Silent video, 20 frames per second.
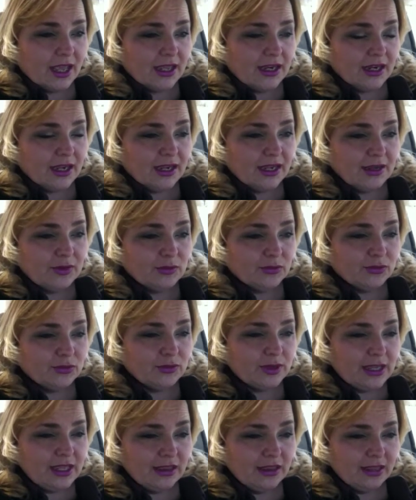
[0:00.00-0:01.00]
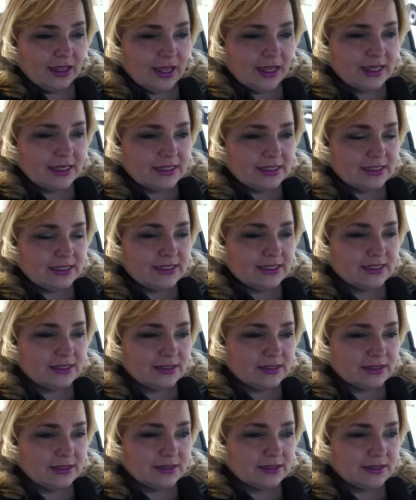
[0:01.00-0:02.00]
And I realized
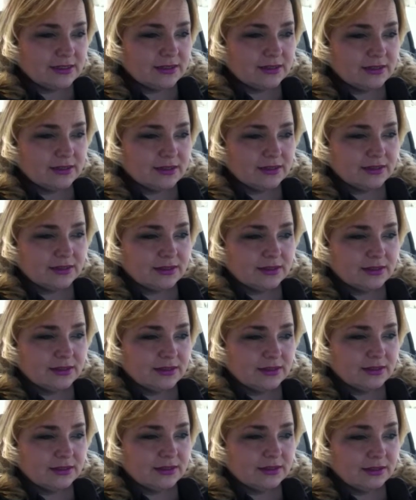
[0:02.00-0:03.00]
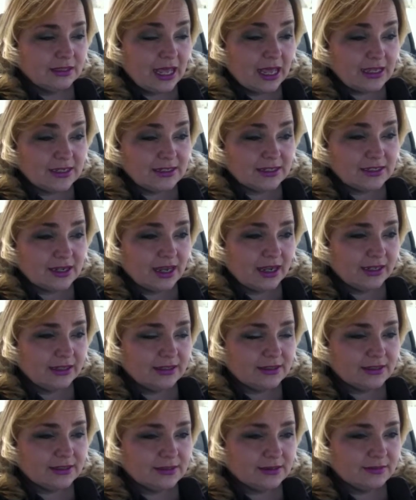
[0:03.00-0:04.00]
last
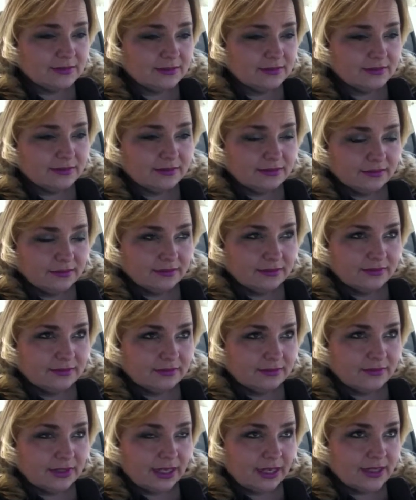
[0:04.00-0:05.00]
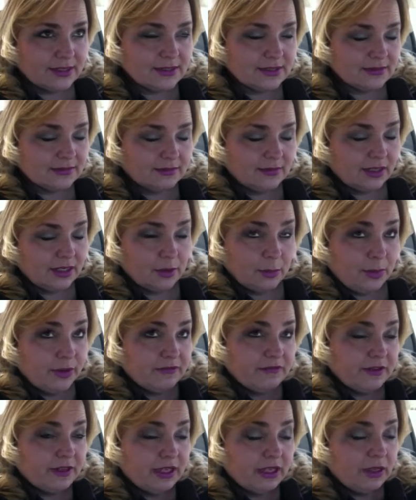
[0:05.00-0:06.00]
night, I guess an
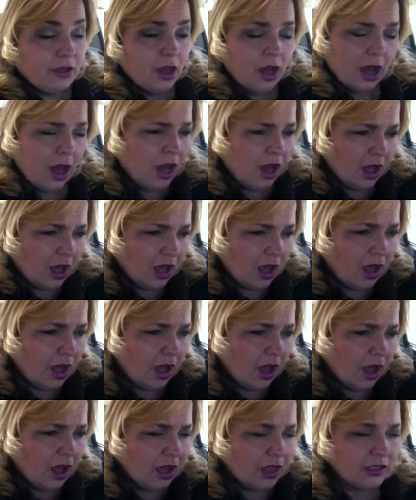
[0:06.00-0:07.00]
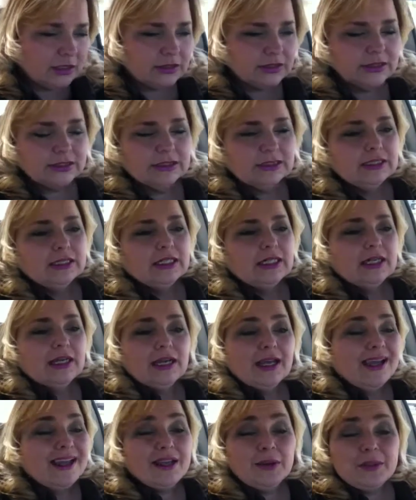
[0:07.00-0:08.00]
epiphany. Ah.
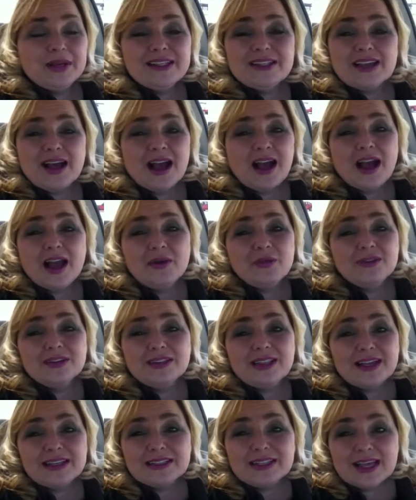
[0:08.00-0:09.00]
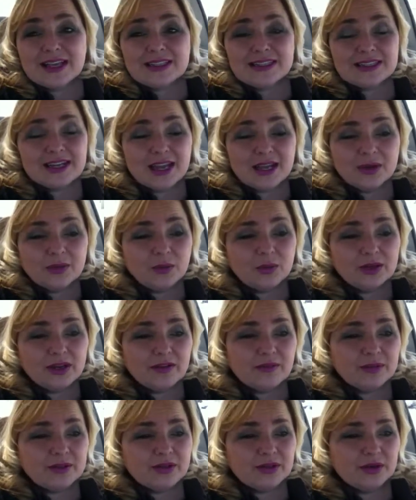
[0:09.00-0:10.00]
Anyways, I realized last night what
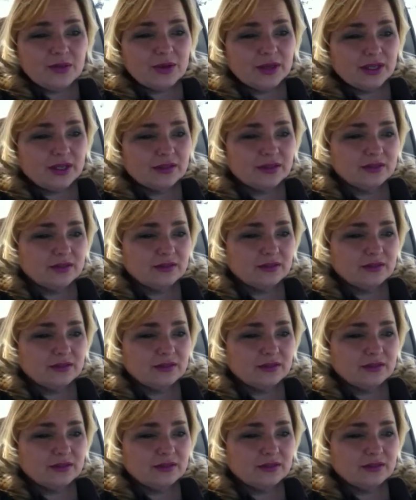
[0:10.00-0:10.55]
I've been doing